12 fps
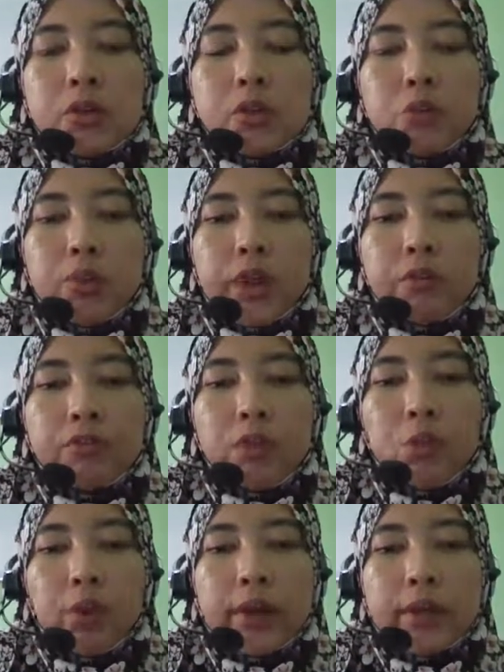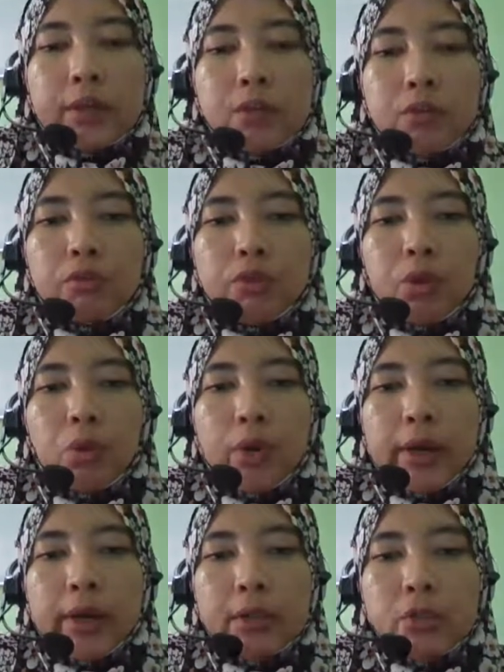So we have 4y. So
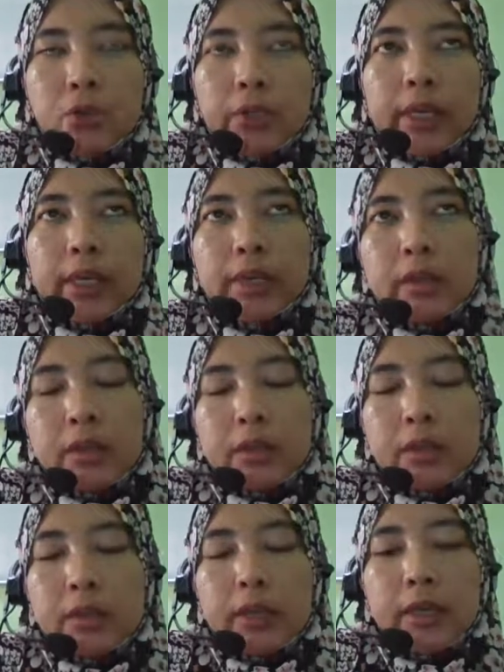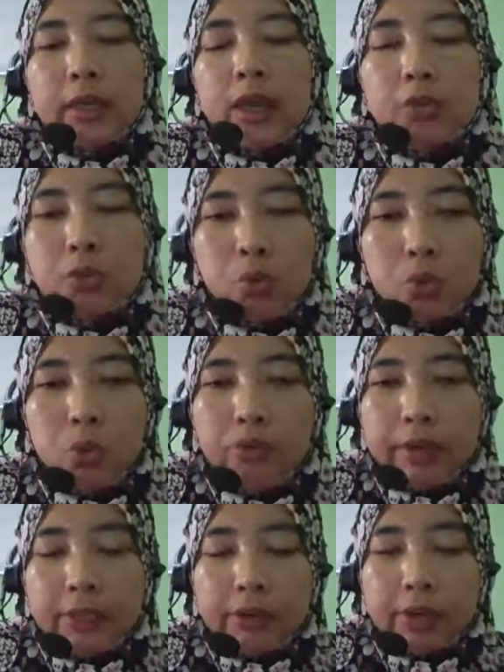4y, so take it out 2 or
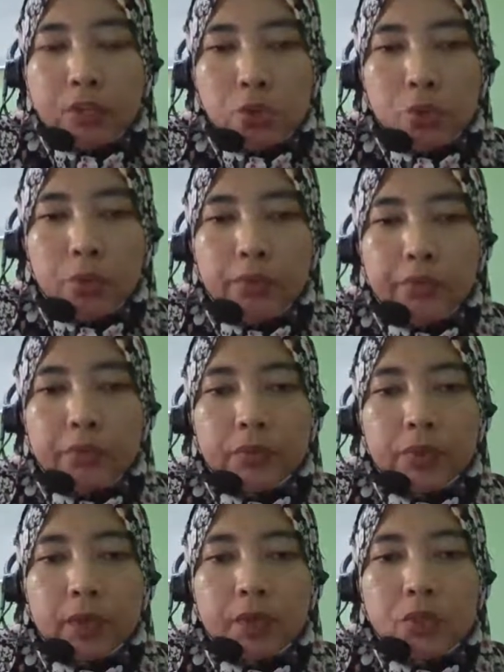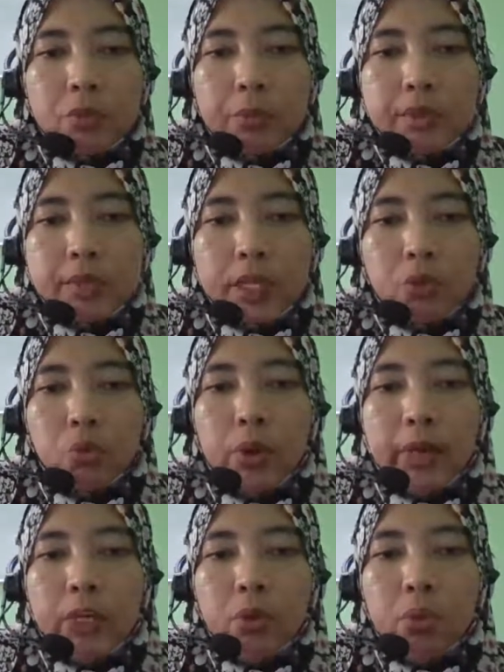factorize 2. Okay, so means that
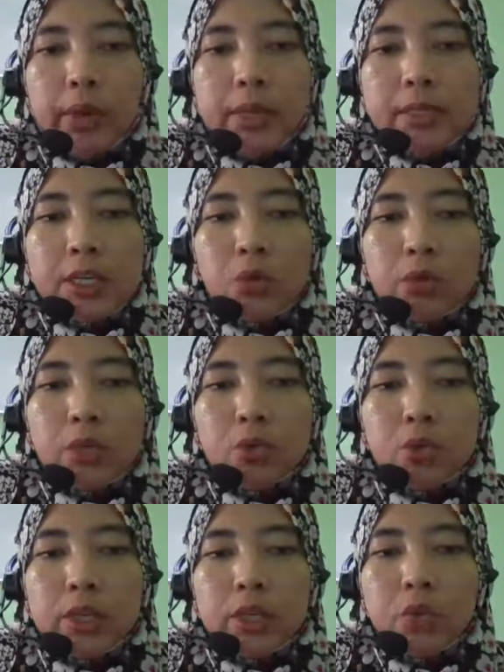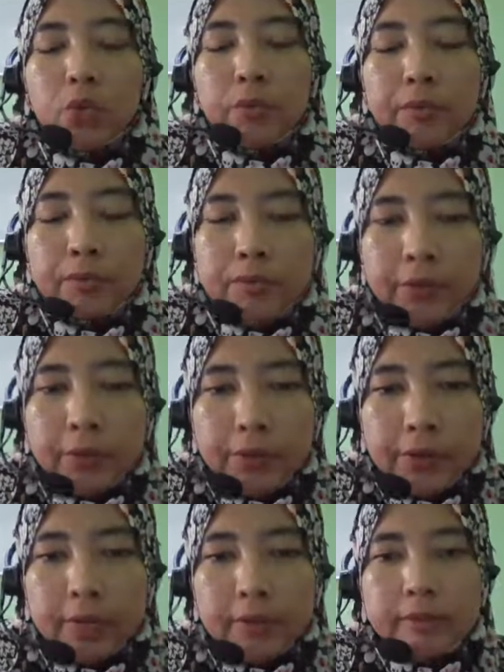2y dy is equal to du.
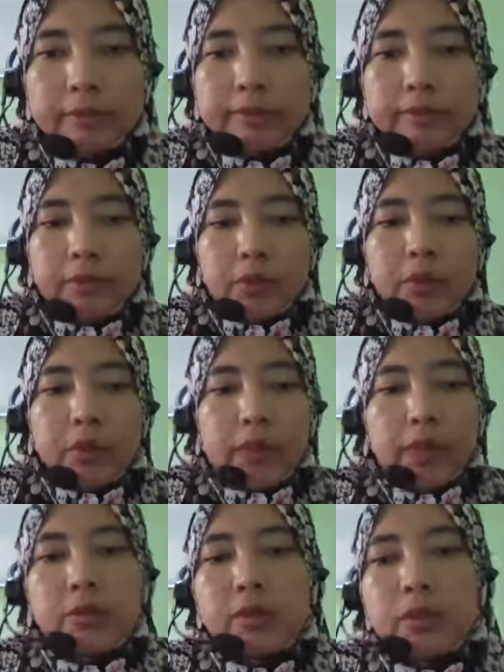Correct? Okay.